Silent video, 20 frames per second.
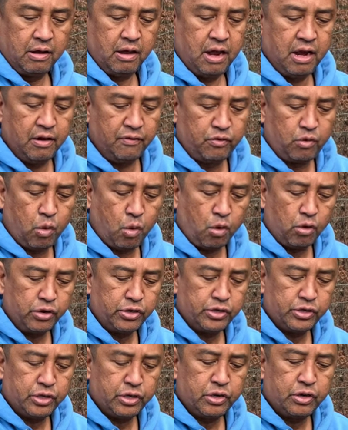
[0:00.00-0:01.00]
And of
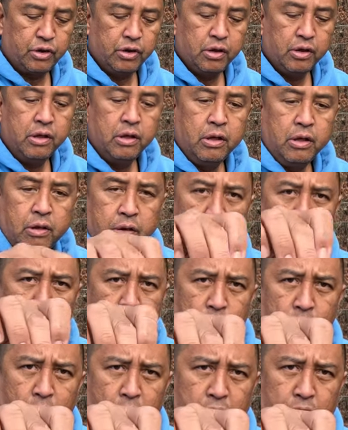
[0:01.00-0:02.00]
course,
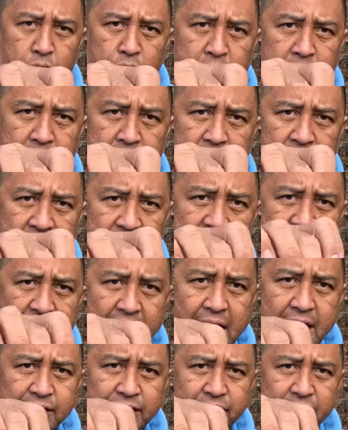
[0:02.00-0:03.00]
you are going to get a
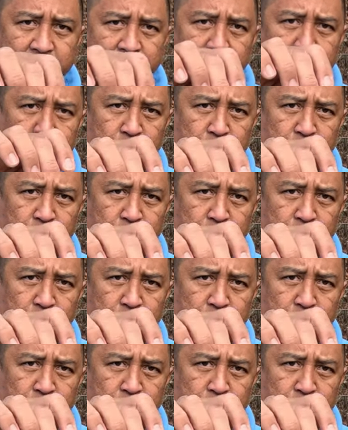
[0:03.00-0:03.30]
gasket,